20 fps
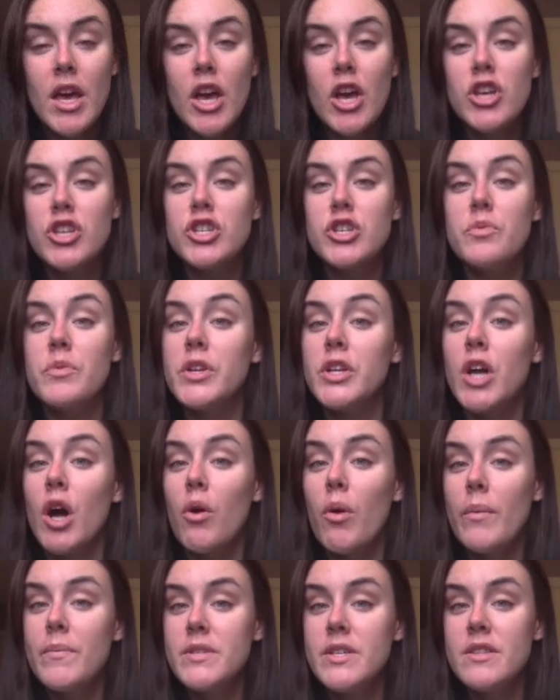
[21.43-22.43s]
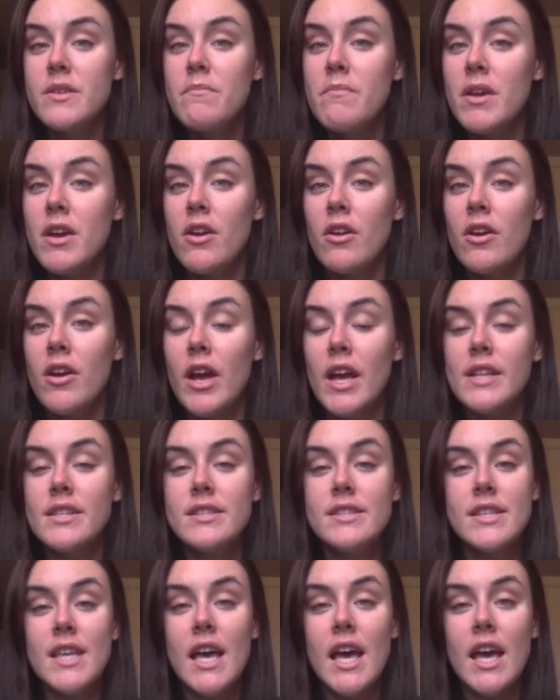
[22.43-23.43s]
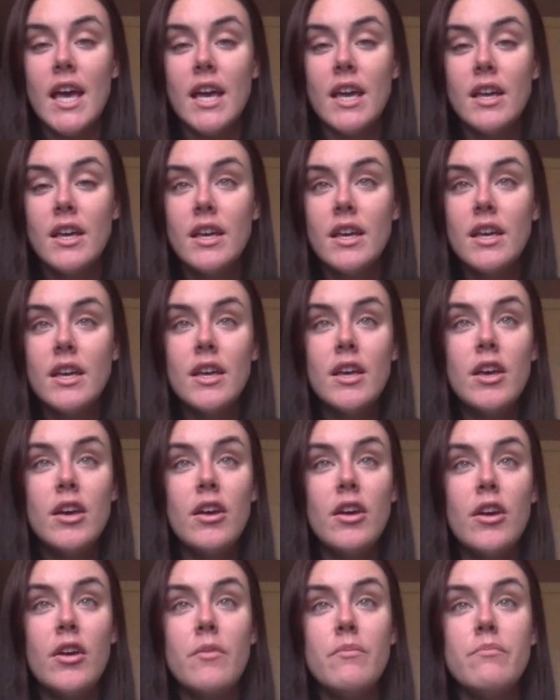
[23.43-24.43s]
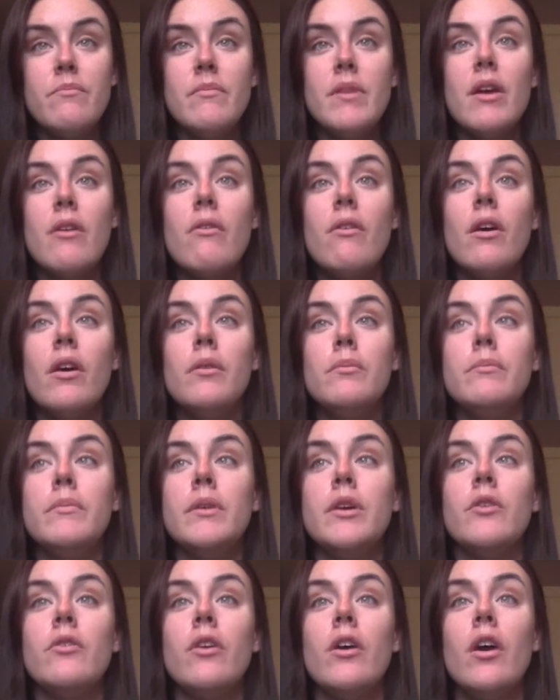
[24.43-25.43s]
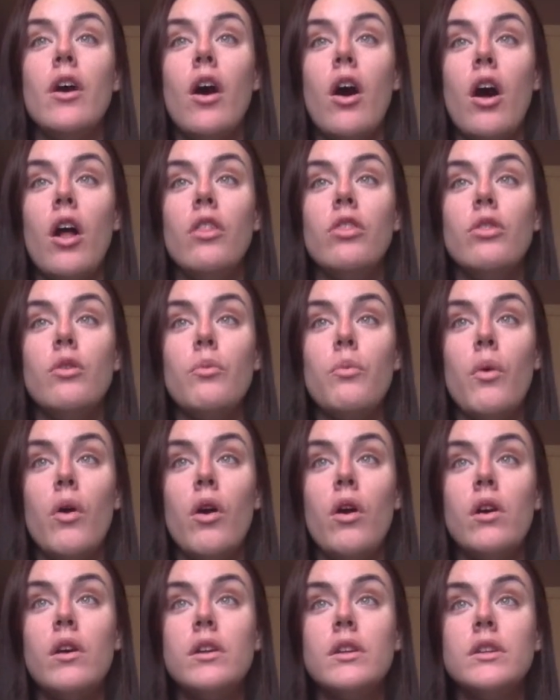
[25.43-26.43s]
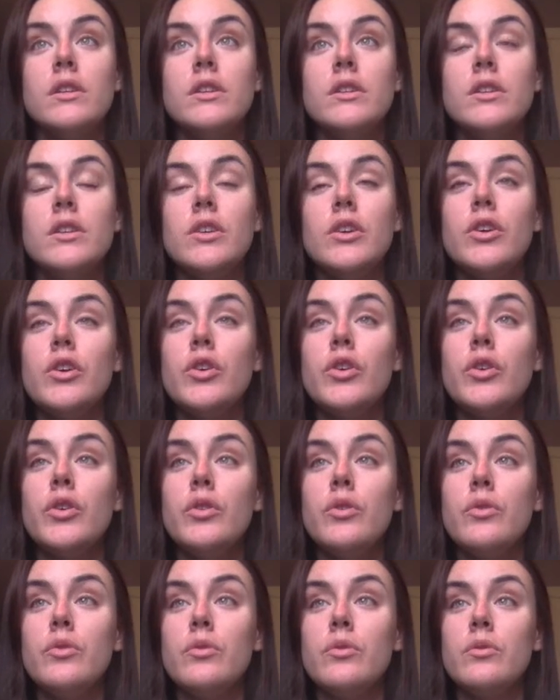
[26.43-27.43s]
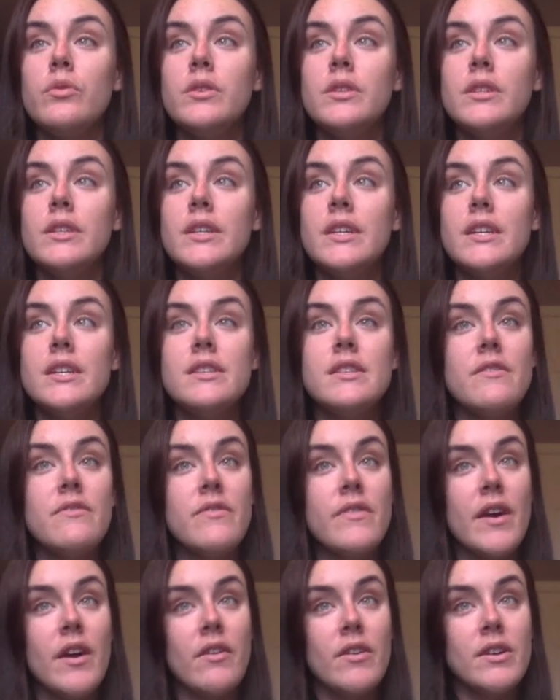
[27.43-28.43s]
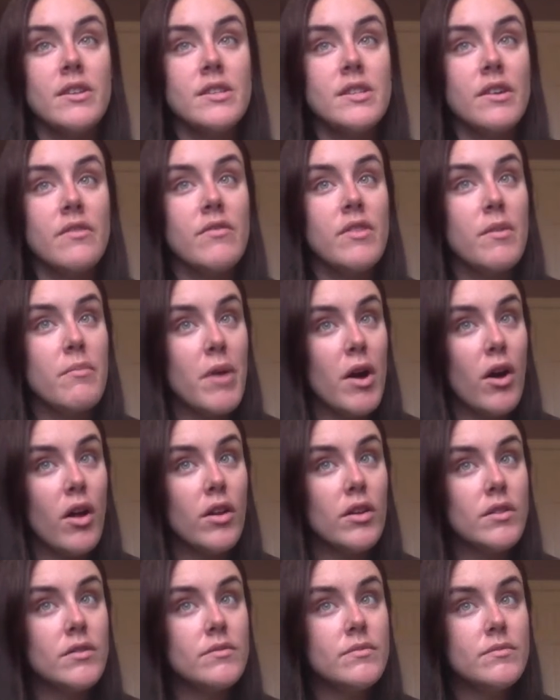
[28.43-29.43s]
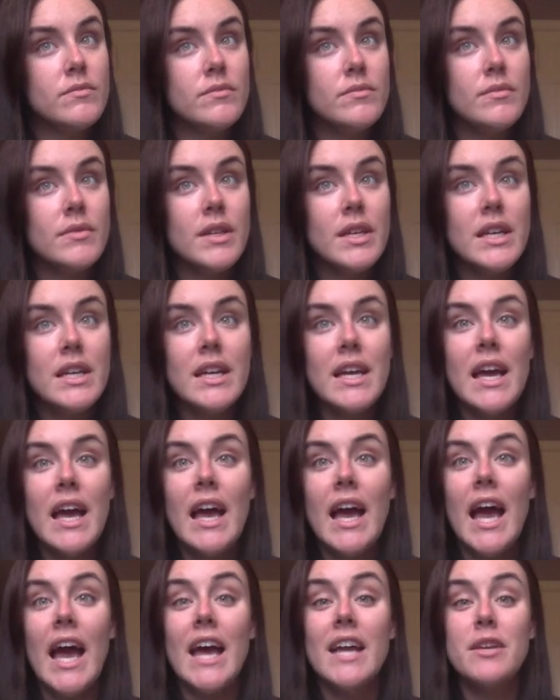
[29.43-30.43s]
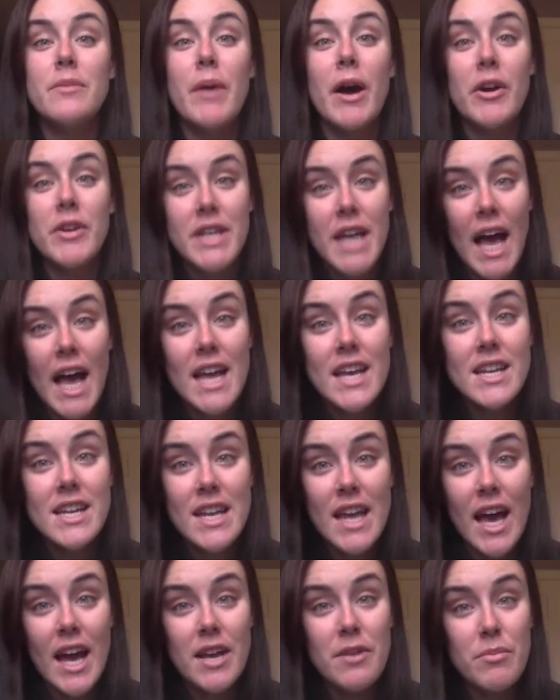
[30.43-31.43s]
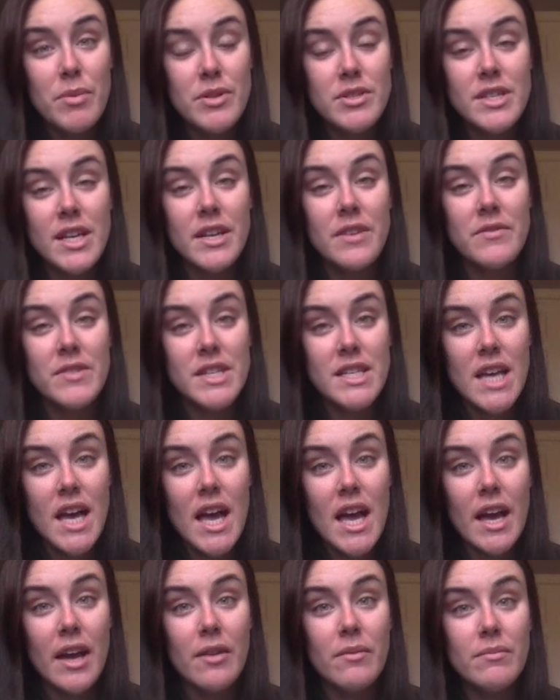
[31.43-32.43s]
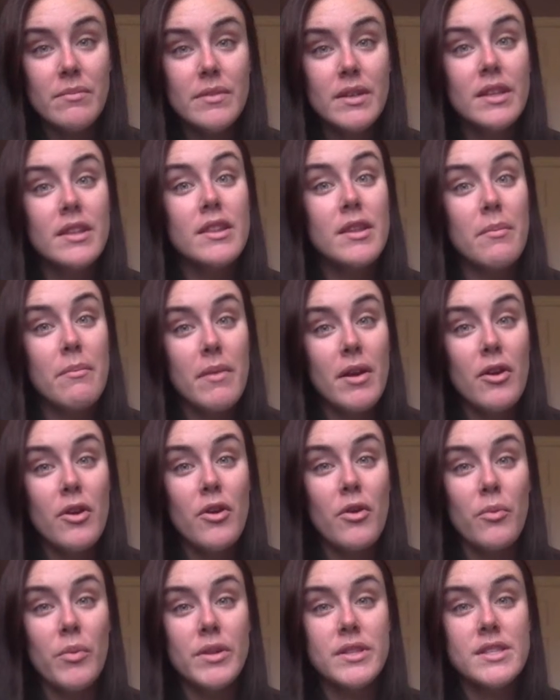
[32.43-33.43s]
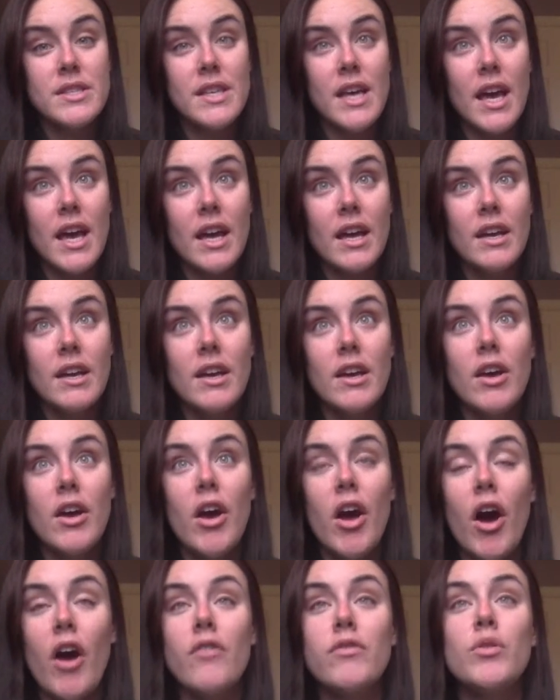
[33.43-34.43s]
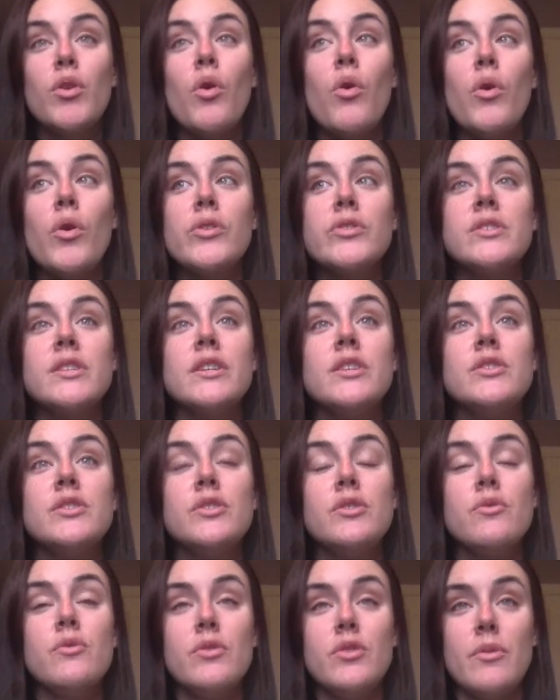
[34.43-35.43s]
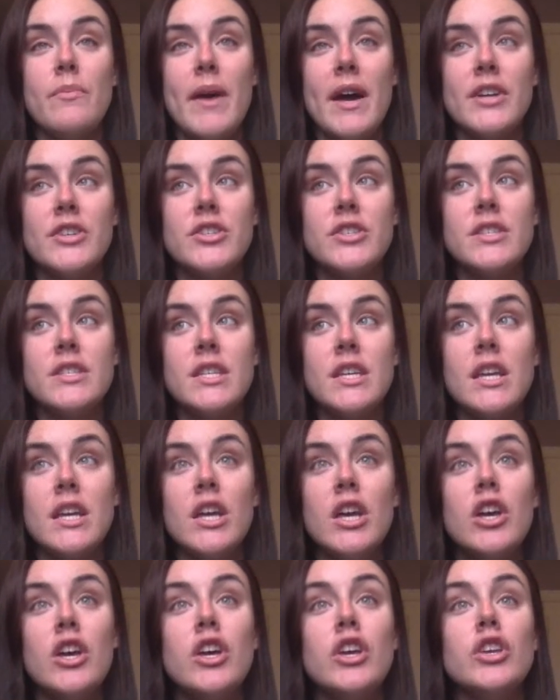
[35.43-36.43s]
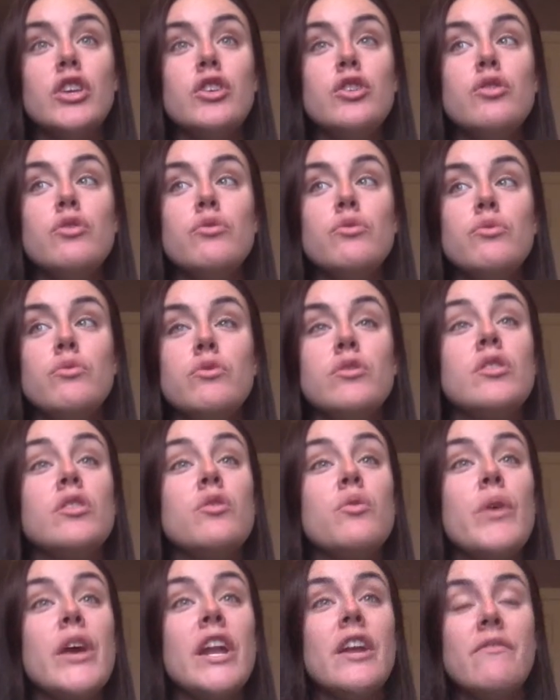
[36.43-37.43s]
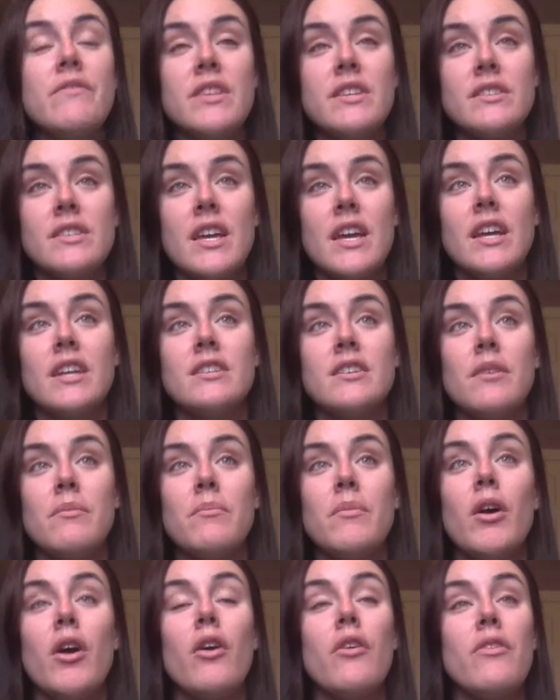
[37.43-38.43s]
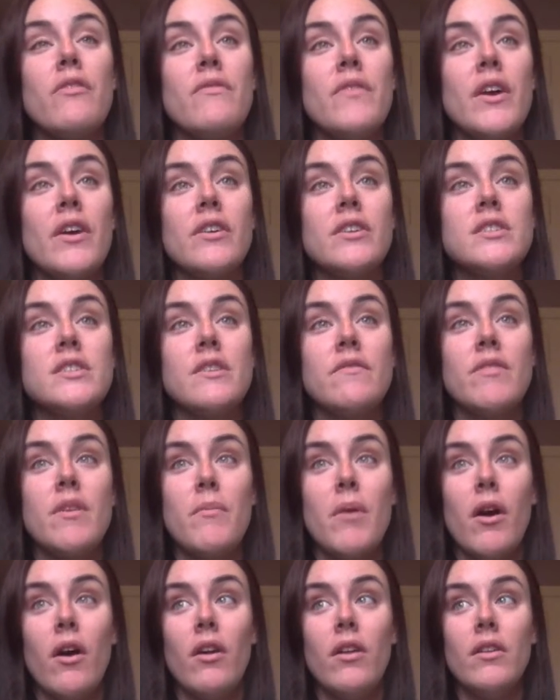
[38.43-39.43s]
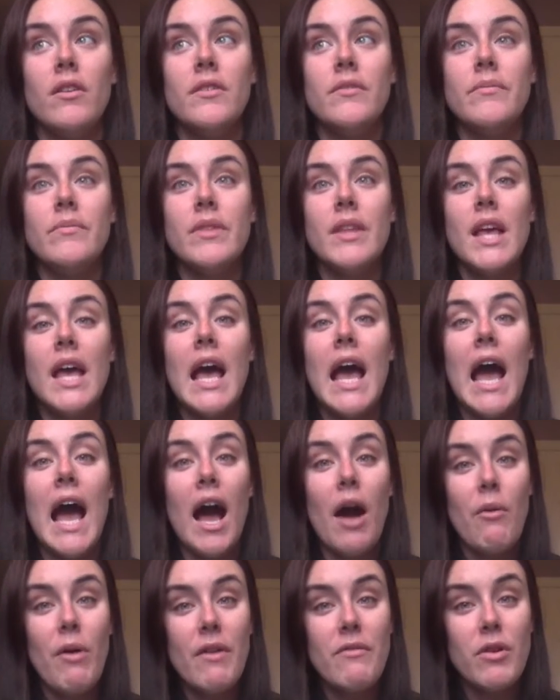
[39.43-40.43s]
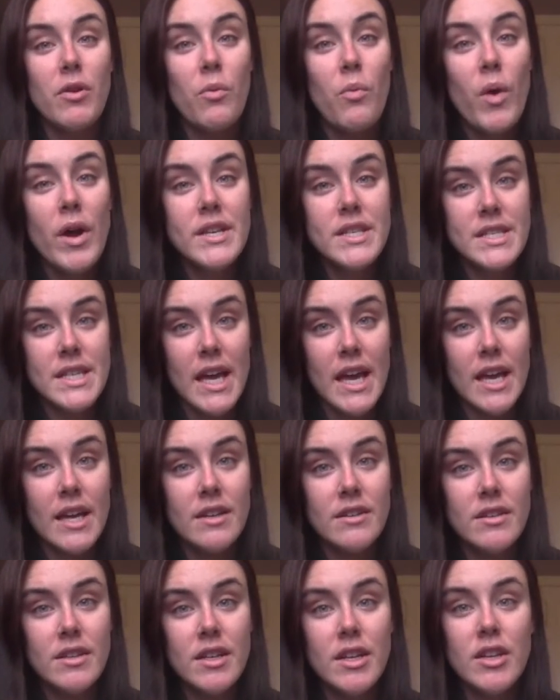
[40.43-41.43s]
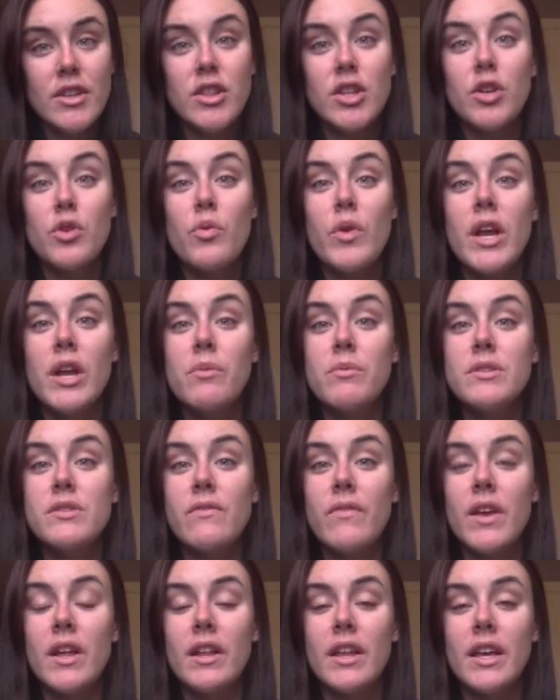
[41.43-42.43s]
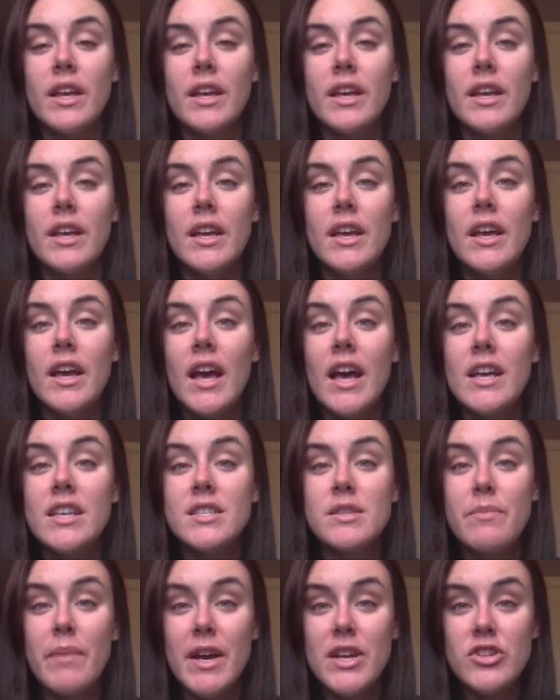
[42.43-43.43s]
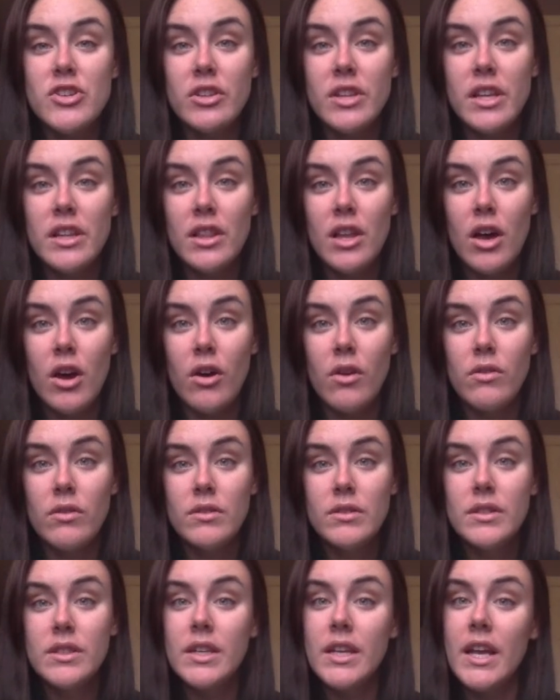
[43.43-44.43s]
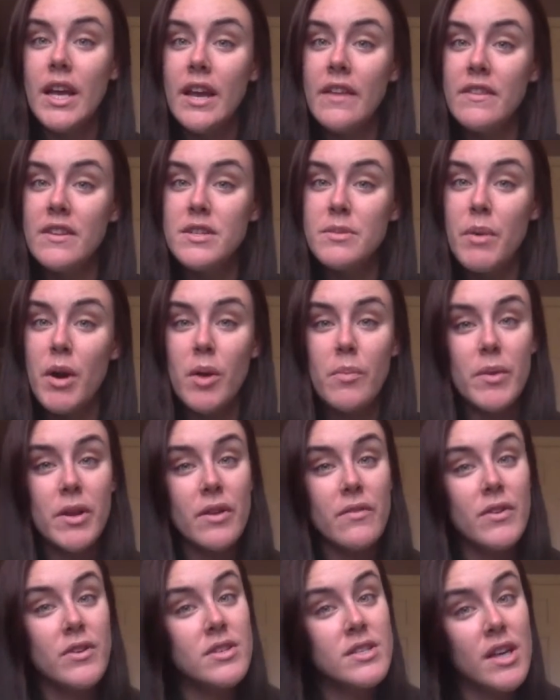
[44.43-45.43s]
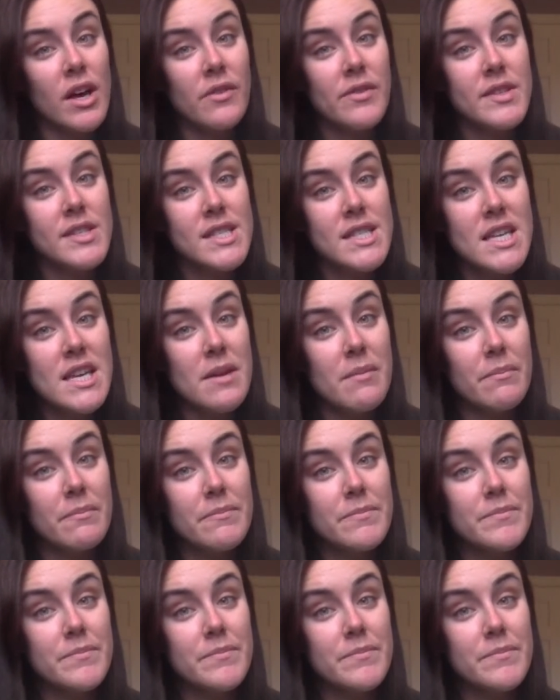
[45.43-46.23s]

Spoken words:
She would go up to the mirror and say, "Mirror, mirror on the wall, who is the fairest of them all?" And about 99% of the time, the mirror would say, "Of course it is you, your majesty. You, the queen of this kingdom, are the fairest of them all." However, one day, the queen was feeling especially low in the department of her self-esteem.